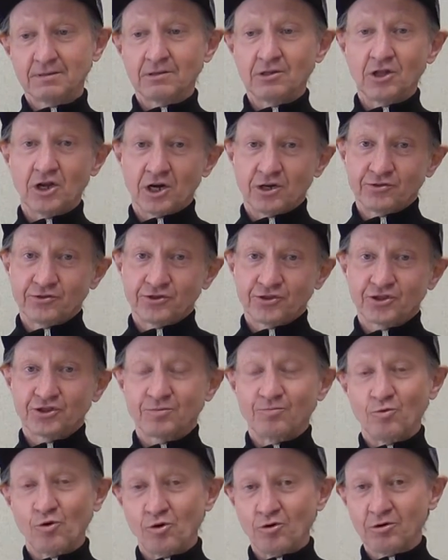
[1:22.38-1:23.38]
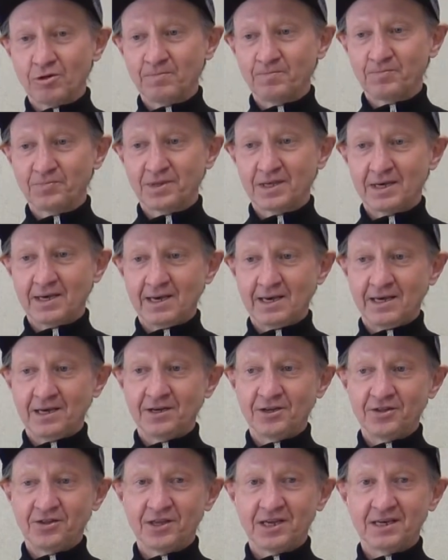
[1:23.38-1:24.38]
Large, small,
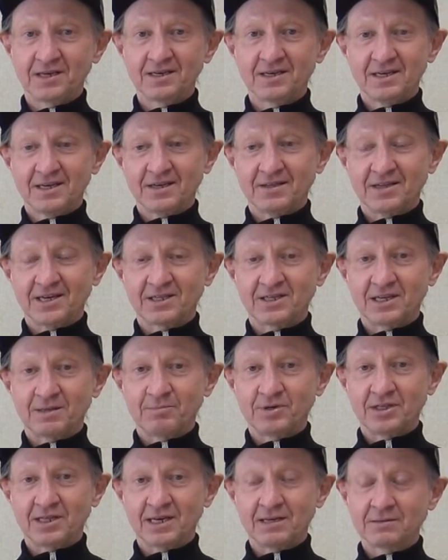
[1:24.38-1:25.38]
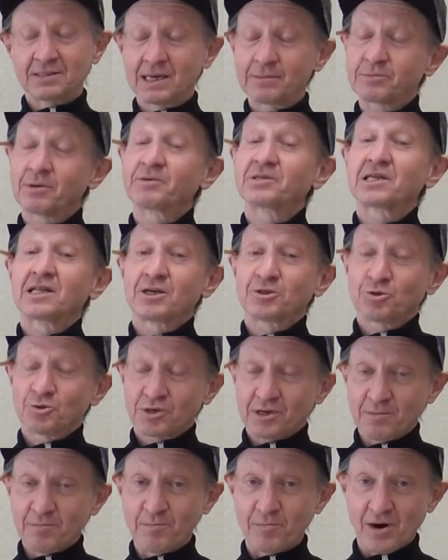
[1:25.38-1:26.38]
anything that can be done. Sometimes I like to
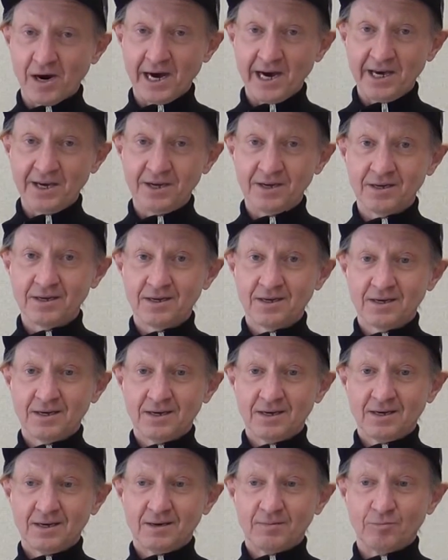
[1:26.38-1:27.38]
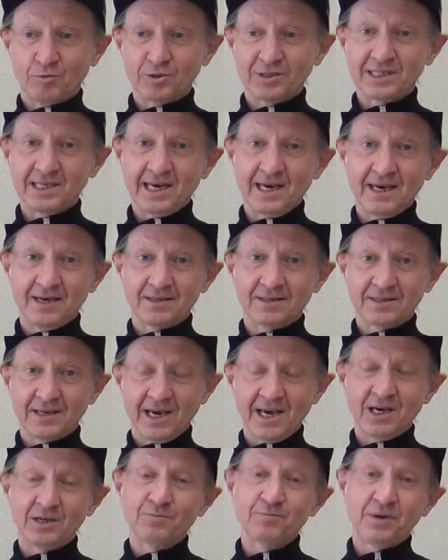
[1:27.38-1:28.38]
combine mosaics
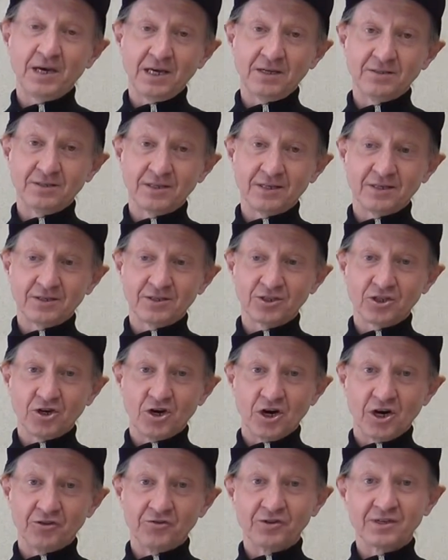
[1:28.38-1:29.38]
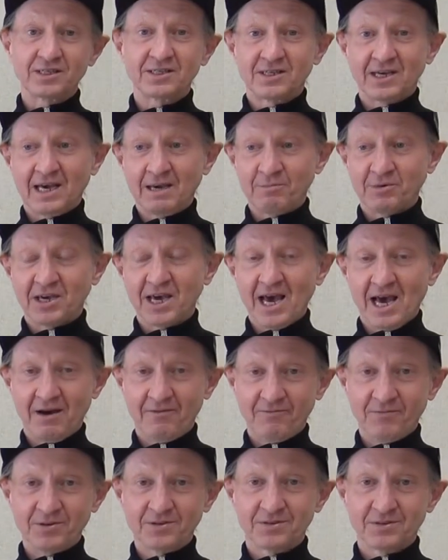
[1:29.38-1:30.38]
and paintings on the same
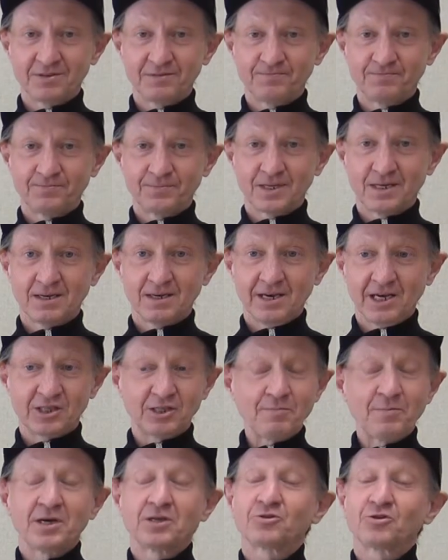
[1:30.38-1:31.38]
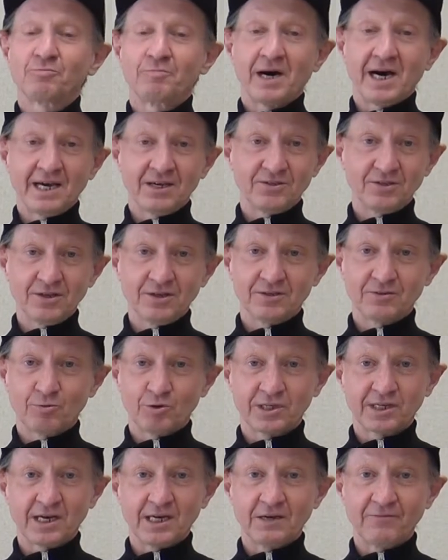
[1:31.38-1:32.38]
canvas. It depends on my ideas,
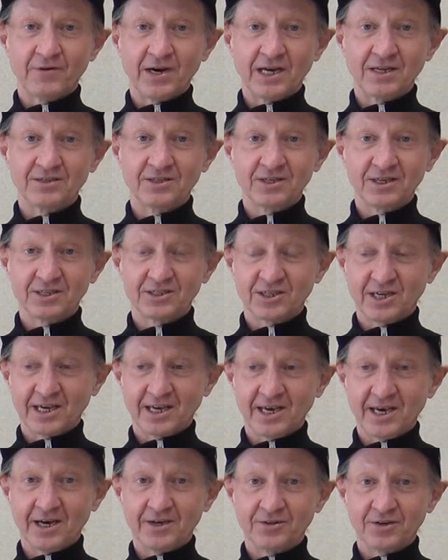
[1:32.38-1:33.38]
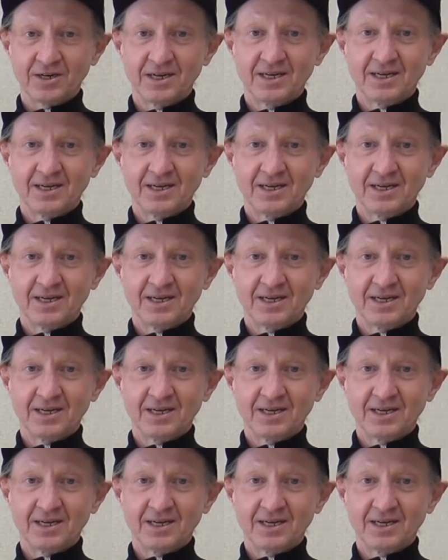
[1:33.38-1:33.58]
what kind of ideas I gather.